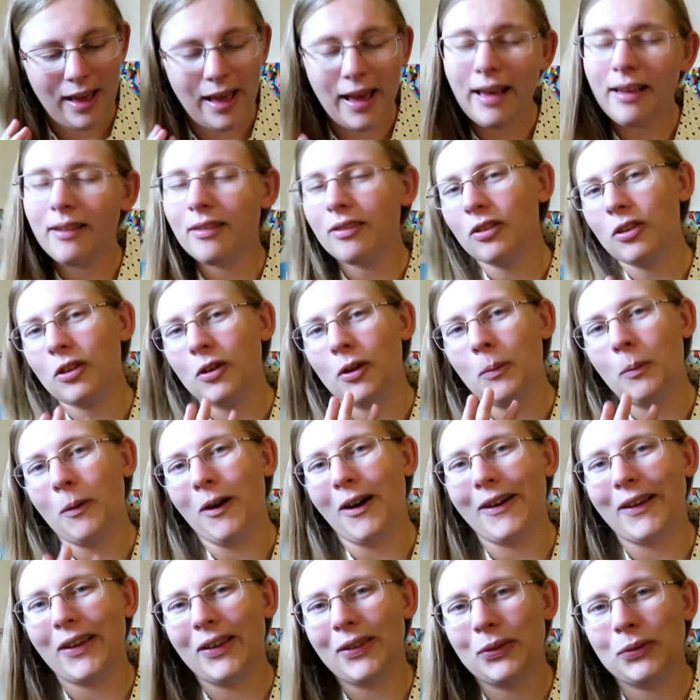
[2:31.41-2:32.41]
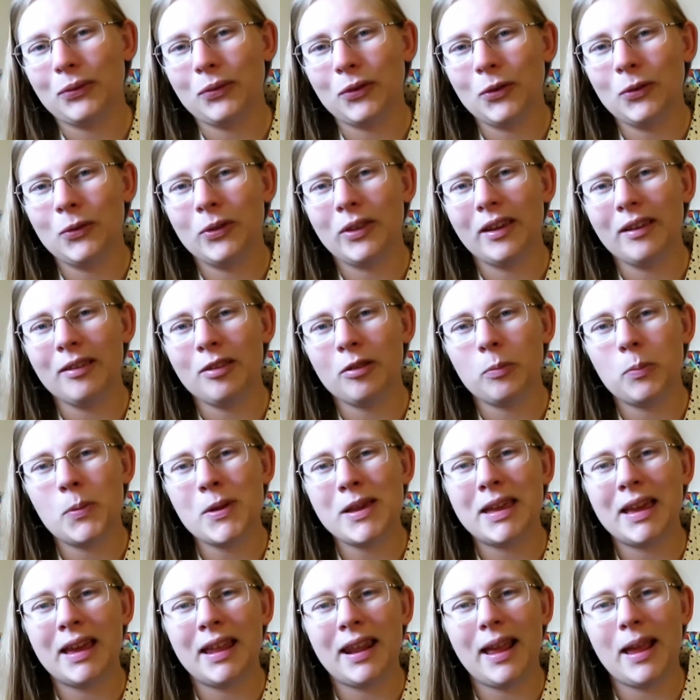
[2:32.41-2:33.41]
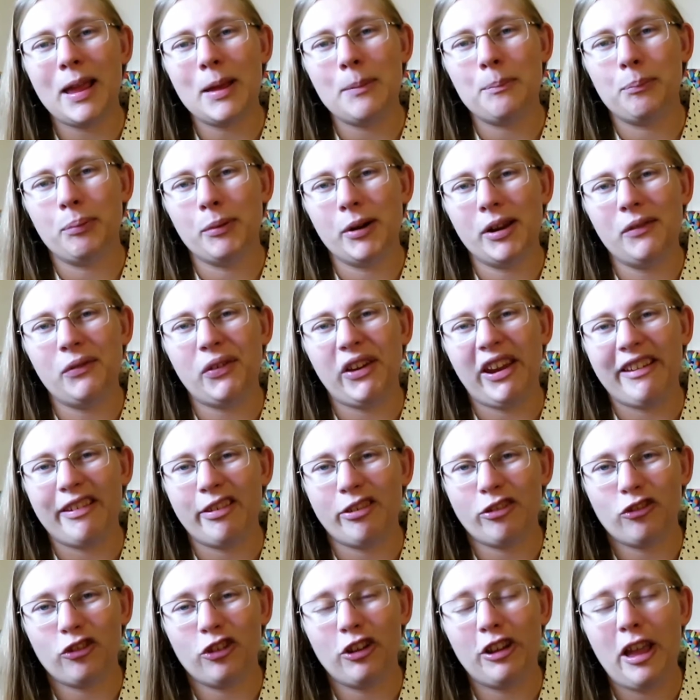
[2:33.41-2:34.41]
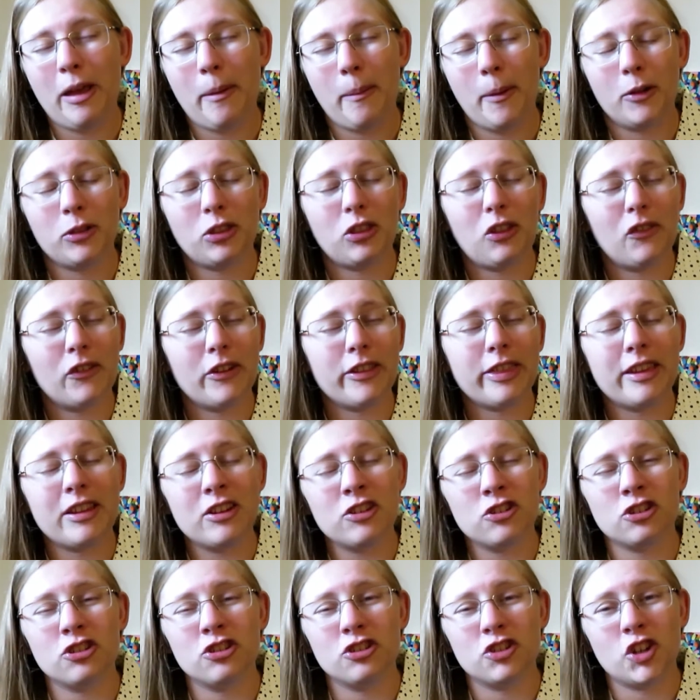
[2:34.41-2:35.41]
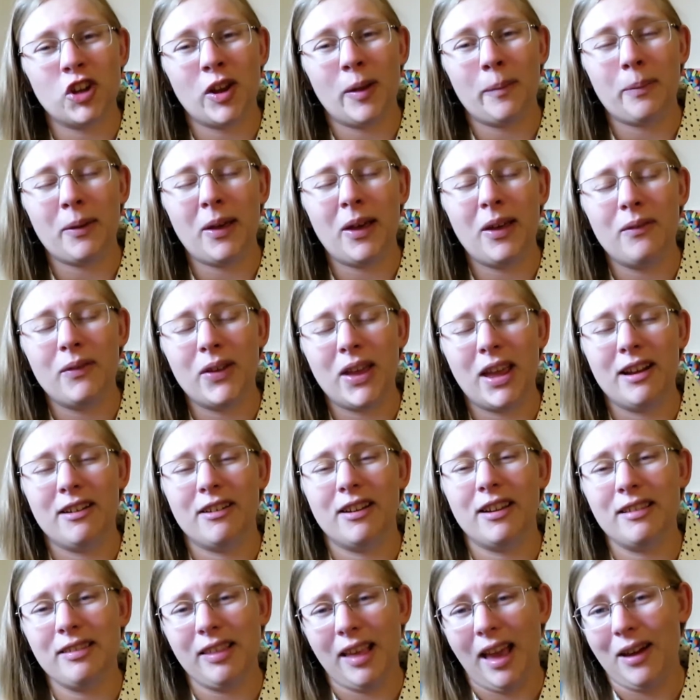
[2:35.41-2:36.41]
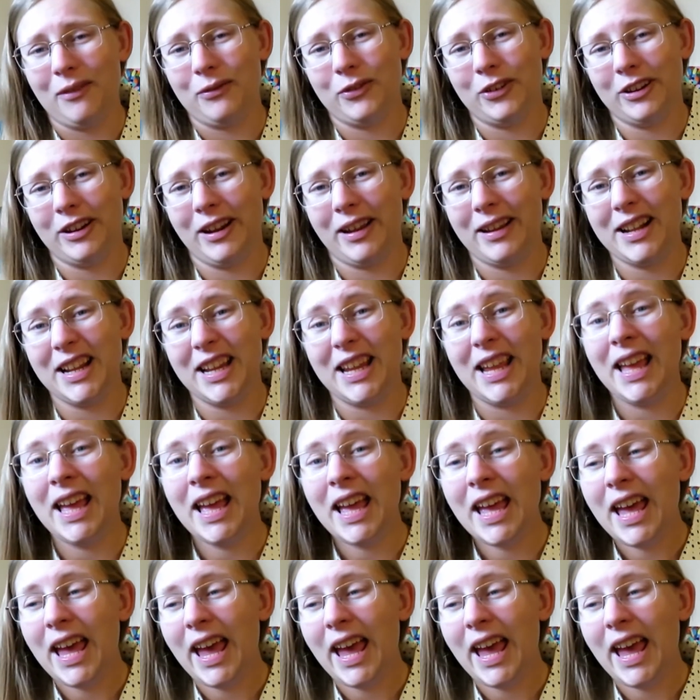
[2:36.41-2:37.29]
as they're walking through this, we get a brief history about the relationship of Ares, Aphrodite,